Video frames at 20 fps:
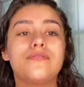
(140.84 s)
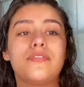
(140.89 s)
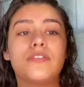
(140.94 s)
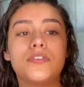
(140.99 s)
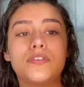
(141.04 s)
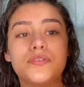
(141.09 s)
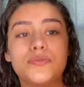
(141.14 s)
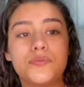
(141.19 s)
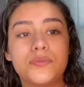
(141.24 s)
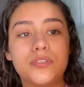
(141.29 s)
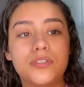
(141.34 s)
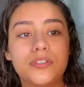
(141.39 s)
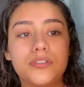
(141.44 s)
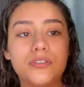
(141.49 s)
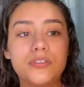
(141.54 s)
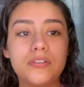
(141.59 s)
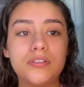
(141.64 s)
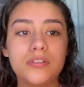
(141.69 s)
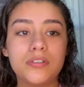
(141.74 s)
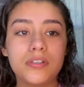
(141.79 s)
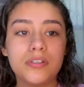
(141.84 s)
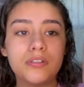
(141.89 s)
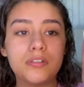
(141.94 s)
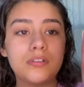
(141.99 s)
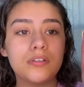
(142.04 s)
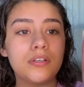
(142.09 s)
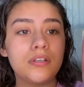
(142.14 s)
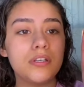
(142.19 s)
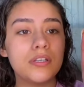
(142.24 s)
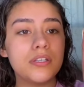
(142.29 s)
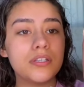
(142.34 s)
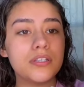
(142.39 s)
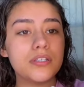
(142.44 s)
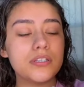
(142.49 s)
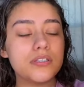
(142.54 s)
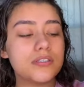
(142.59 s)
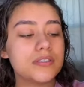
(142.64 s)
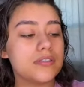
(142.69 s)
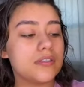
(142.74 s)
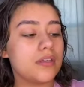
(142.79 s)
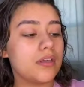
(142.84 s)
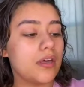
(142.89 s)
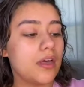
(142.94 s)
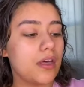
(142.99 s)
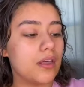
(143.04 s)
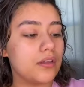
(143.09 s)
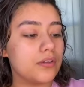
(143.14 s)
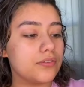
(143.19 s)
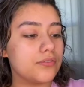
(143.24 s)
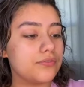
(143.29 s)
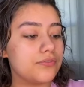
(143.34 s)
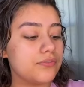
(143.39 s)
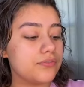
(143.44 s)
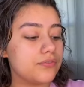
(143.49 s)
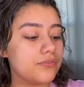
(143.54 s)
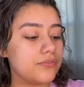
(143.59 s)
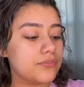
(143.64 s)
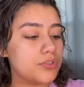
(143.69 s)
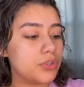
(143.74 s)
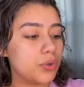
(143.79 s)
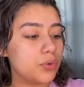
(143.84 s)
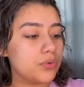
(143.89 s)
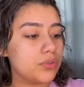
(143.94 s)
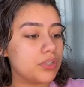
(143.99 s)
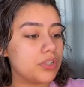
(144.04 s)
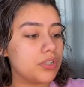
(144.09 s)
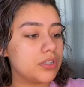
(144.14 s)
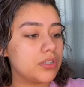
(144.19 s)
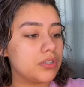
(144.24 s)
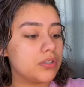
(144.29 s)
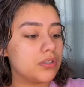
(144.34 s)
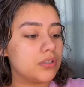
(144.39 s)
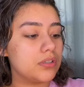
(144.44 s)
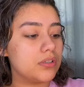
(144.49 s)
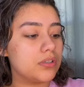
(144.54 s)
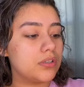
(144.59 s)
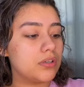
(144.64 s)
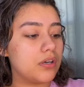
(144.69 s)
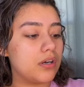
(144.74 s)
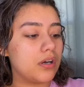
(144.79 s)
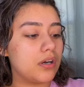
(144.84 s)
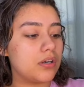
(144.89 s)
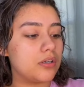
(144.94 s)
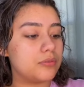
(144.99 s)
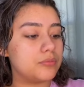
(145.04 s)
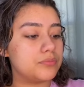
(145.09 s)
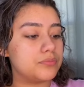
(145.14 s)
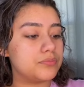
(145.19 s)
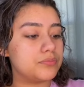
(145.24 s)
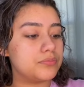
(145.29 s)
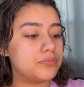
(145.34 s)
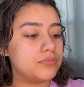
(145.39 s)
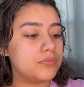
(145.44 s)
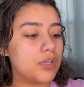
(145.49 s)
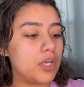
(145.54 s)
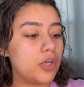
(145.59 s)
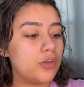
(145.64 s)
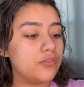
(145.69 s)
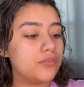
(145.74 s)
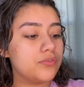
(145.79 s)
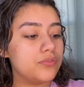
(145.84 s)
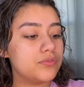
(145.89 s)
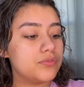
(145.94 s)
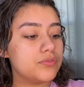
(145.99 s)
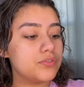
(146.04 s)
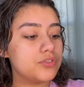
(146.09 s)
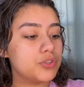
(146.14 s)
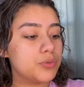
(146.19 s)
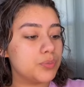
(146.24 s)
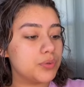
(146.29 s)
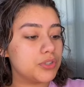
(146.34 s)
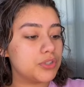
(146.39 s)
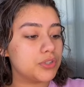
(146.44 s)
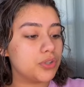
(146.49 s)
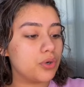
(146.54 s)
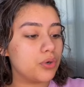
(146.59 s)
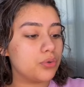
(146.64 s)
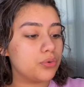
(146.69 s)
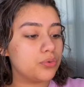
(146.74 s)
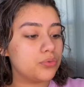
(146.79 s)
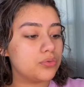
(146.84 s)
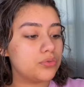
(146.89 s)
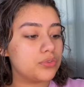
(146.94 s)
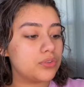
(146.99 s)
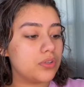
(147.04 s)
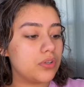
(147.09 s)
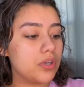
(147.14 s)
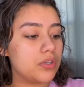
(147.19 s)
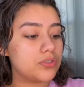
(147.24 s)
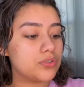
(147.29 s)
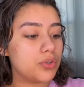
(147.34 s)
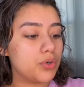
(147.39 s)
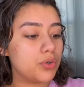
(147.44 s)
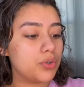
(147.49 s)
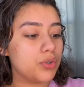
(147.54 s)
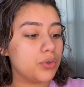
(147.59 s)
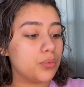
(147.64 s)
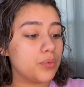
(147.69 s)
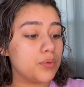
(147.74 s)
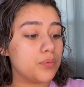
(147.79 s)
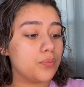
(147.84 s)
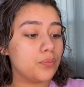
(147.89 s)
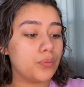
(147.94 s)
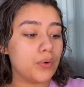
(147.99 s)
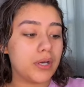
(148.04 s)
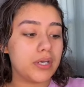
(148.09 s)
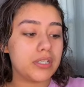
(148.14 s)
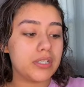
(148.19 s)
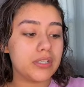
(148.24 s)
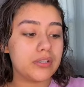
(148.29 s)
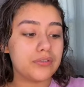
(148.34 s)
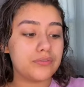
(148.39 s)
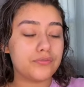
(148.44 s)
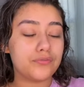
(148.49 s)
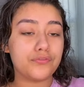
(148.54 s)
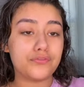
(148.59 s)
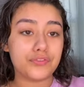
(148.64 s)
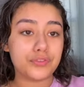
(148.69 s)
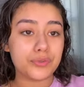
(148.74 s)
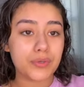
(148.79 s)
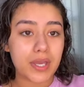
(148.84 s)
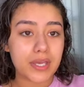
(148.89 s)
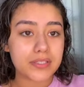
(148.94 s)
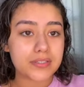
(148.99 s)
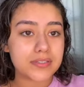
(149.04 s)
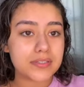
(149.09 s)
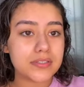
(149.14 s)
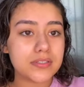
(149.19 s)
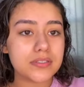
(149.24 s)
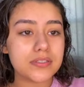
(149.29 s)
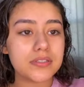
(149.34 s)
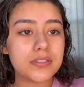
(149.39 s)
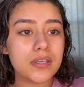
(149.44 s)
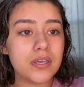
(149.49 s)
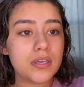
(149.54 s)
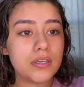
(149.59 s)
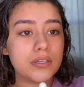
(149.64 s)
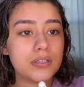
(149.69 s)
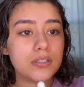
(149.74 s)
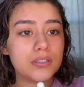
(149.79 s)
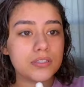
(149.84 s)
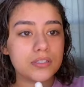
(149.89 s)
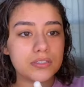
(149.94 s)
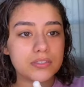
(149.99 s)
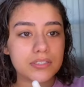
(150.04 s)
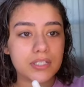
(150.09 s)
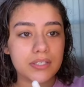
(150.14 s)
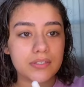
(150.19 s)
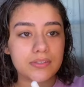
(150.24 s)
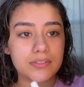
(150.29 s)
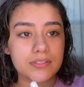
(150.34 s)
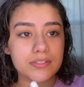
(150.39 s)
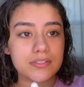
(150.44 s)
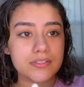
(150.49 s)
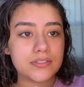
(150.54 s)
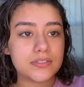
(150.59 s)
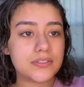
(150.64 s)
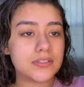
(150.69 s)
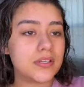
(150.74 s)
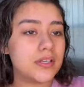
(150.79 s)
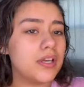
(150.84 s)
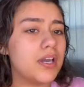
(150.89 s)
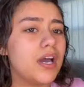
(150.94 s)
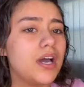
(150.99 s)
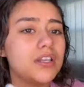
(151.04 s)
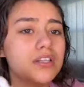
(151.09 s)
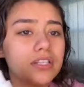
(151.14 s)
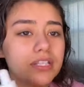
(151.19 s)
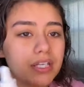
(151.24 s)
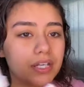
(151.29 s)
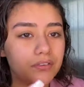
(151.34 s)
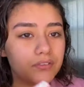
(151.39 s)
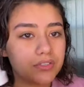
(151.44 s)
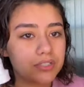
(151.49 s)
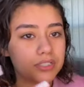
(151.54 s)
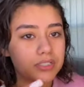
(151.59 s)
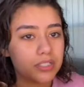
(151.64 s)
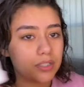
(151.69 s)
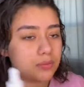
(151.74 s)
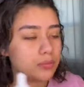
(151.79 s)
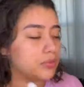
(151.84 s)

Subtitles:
This one, it's the e.l.f. toner. E.l.f. Supertone, a toner with brightening fruit acids. Looks like this. I'll link everything down